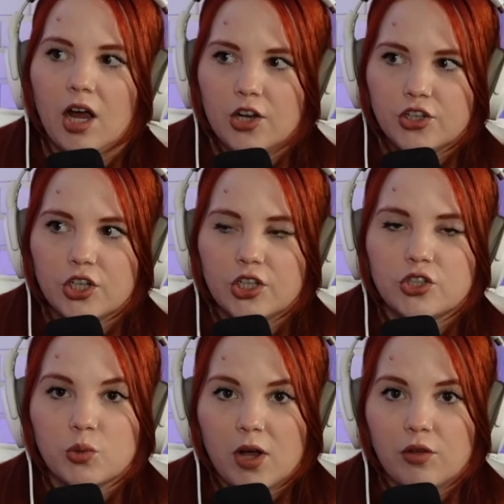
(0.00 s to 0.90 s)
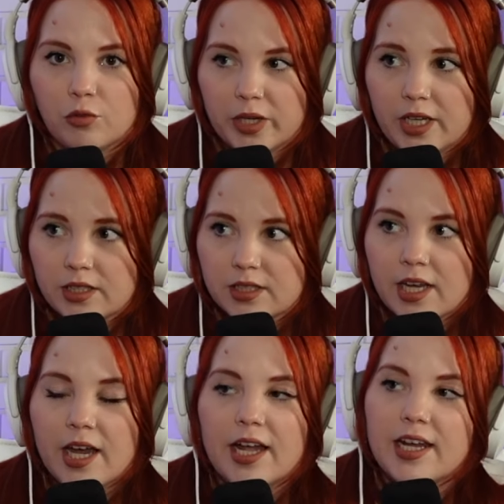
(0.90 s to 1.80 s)
under 12 weeks
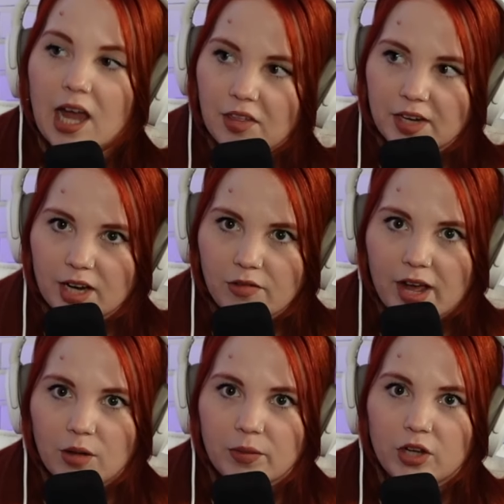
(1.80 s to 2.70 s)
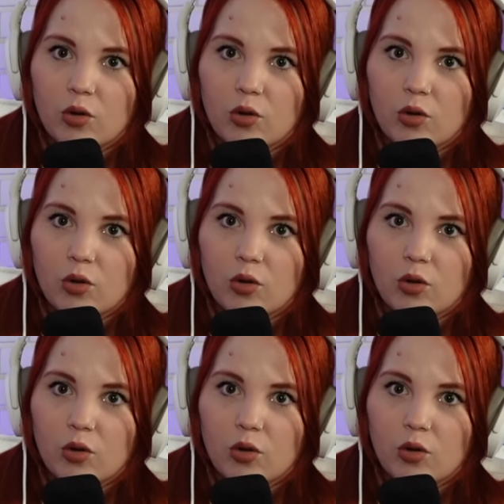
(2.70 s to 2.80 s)
now that i've had my